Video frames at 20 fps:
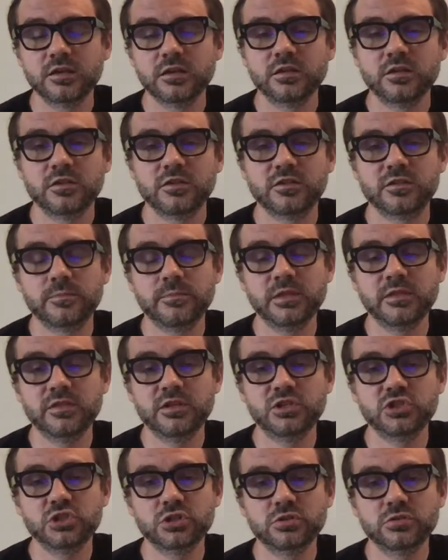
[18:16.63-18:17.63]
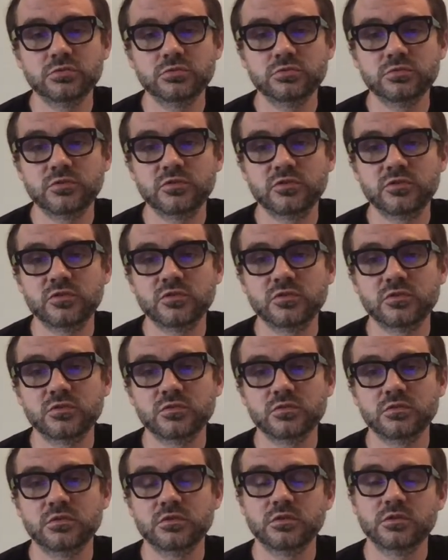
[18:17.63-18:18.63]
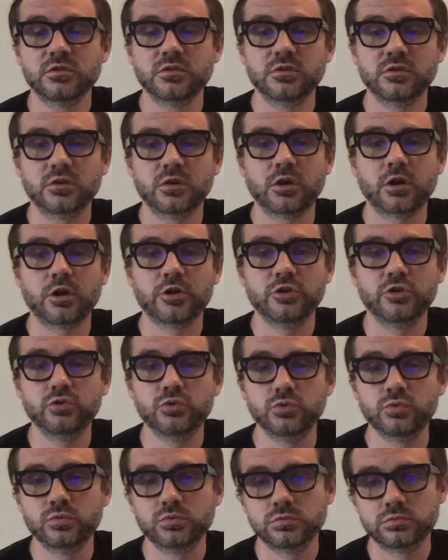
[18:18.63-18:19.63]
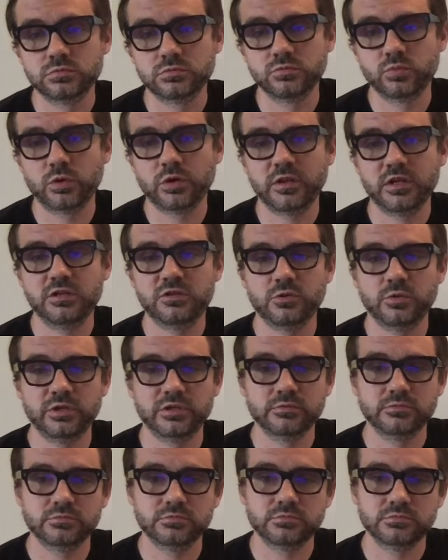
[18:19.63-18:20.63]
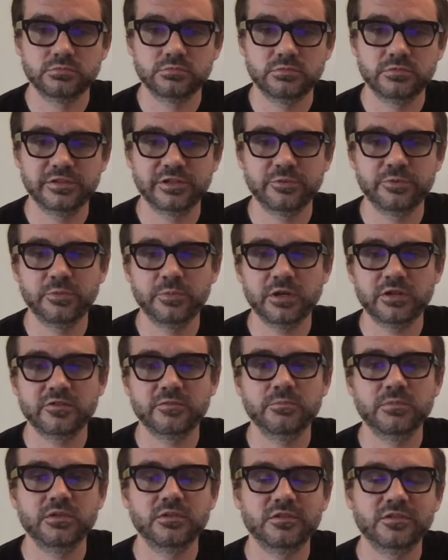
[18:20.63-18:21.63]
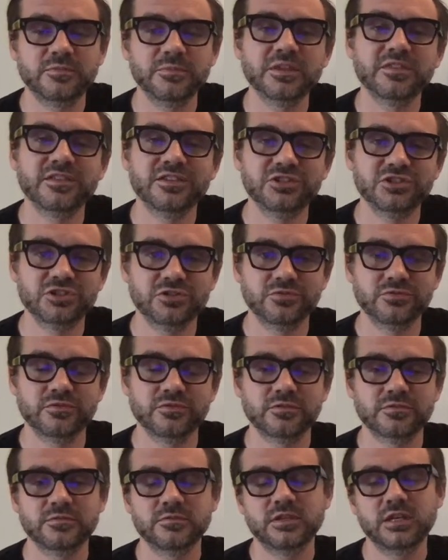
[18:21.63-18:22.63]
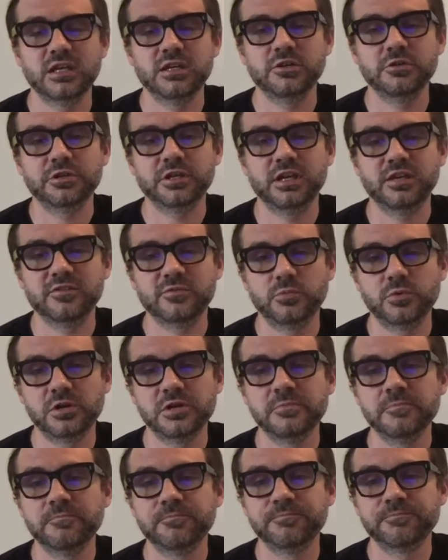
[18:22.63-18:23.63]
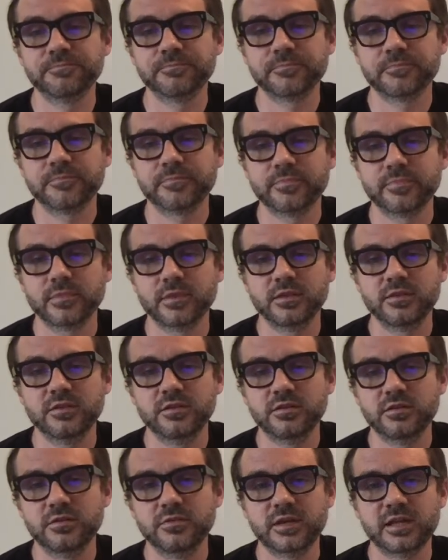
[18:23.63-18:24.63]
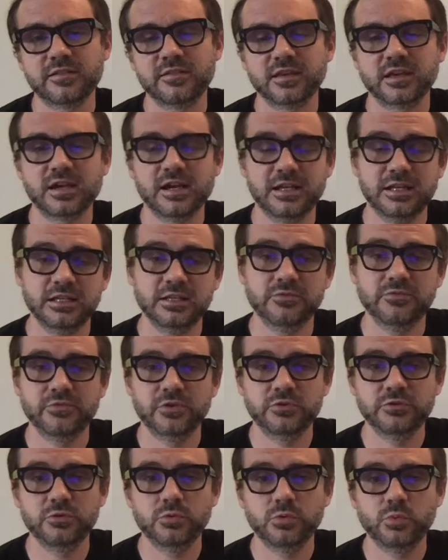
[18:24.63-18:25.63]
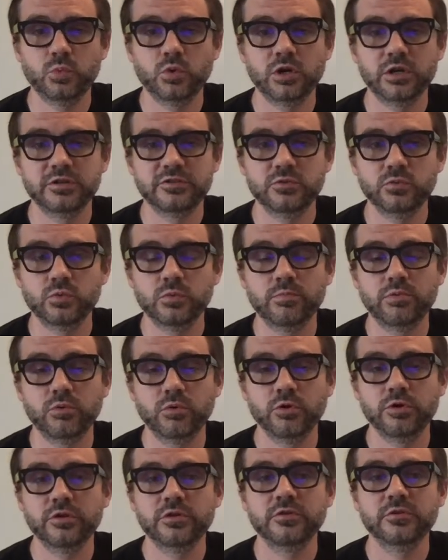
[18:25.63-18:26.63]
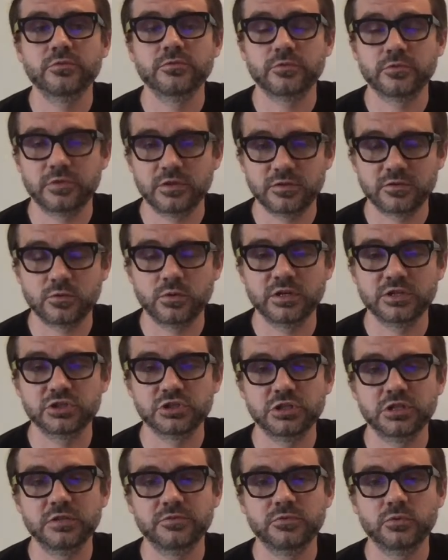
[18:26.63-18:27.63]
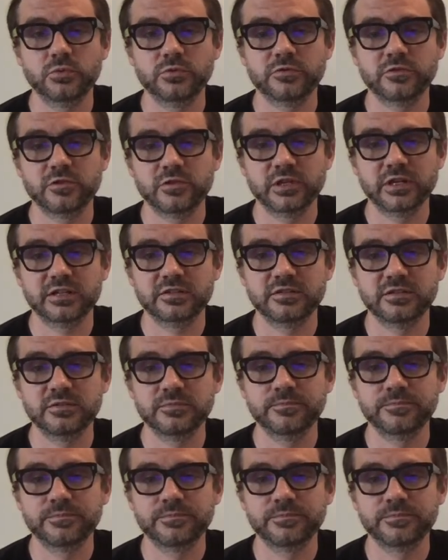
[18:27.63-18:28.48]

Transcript: Smith and Jones are who? What are they doing? Tell me about Smith and Jones. Gettier case one. That's the kind of info you would want to report for this question if it was selected.